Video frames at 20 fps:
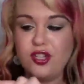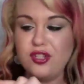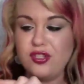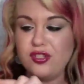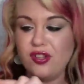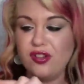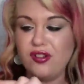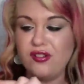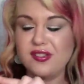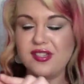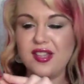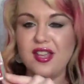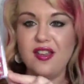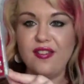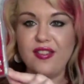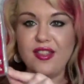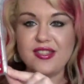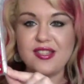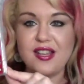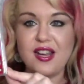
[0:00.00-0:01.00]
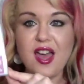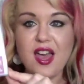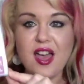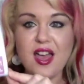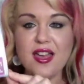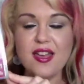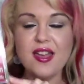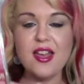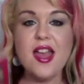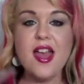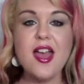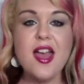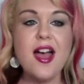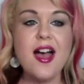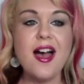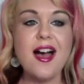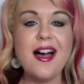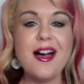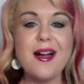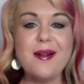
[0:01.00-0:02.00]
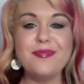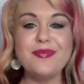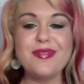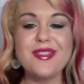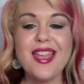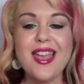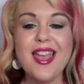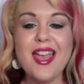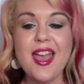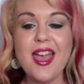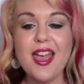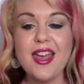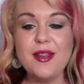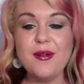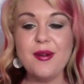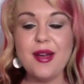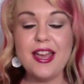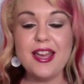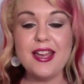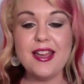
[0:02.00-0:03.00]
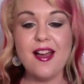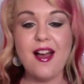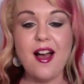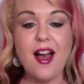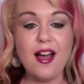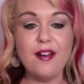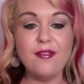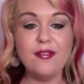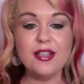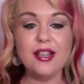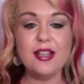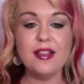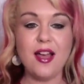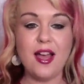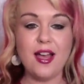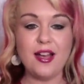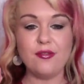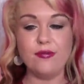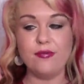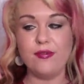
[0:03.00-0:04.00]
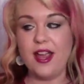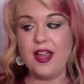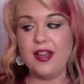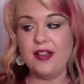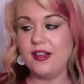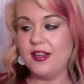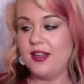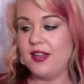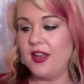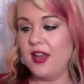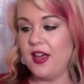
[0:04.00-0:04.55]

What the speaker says: new songs. That's a lie. Anyway, I really like Red.